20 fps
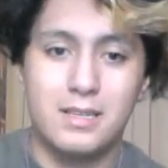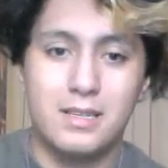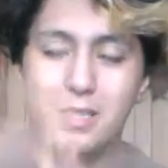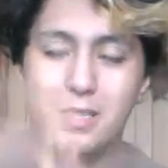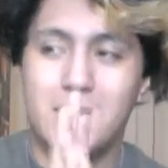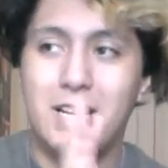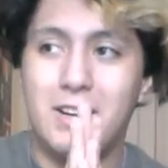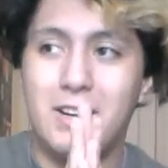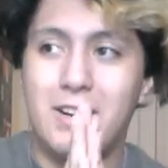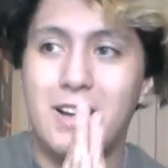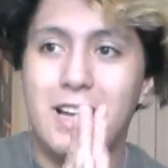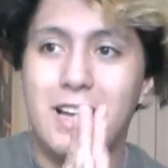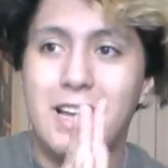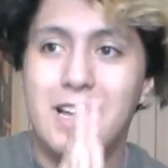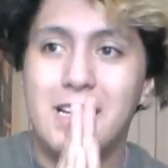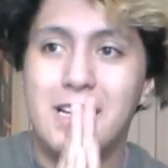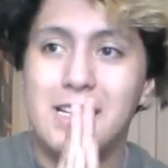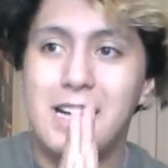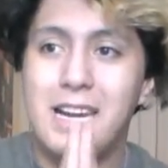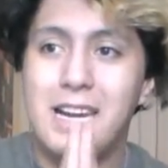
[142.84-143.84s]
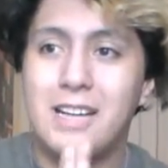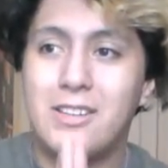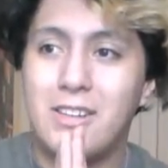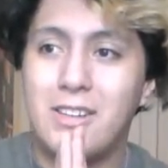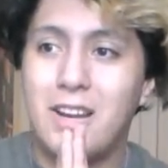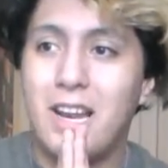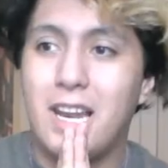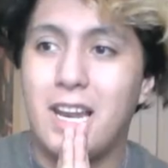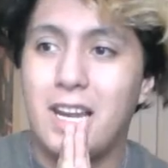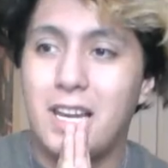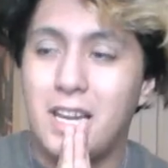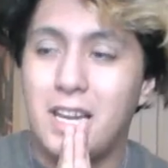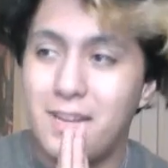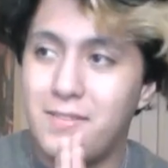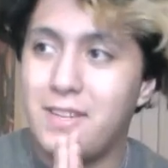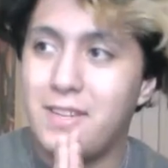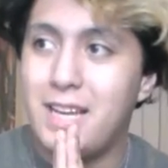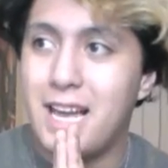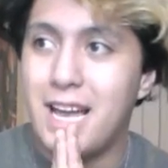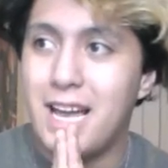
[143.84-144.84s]
so I totally
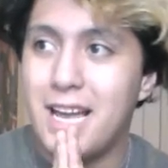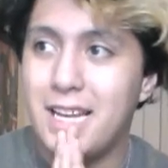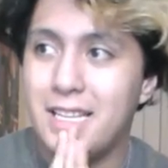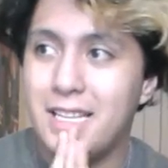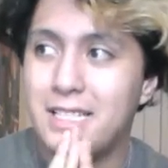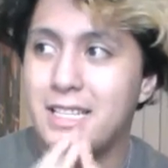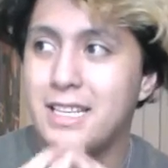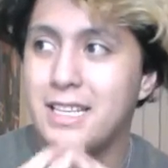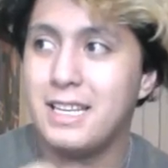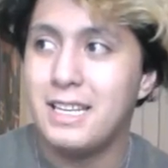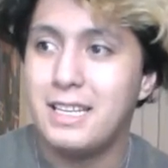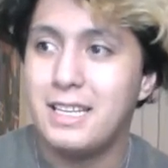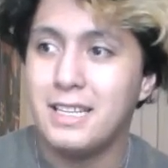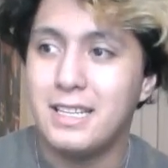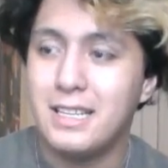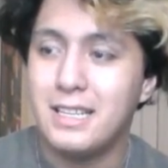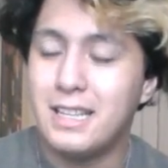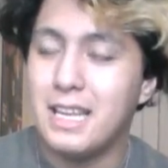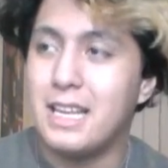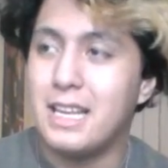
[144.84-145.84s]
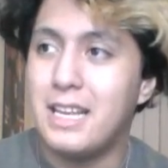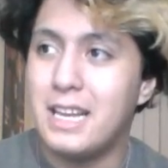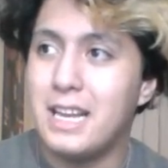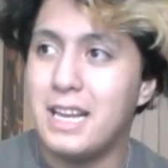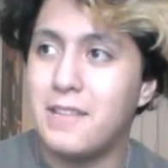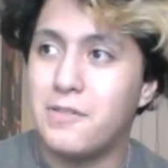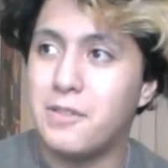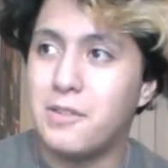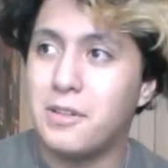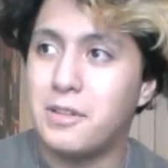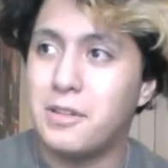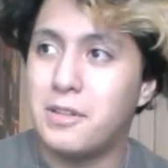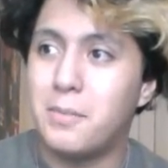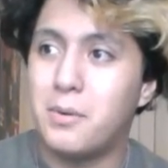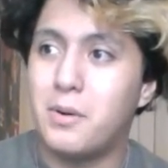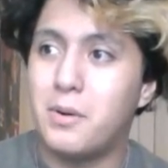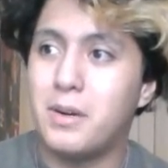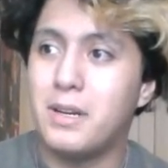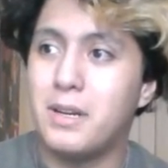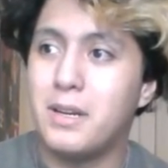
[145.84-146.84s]
love you guys and thank you guys for the
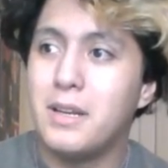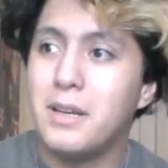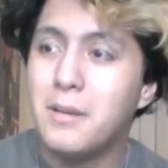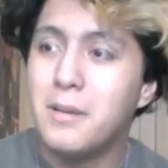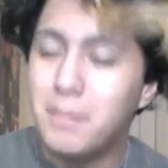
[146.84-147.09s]
support.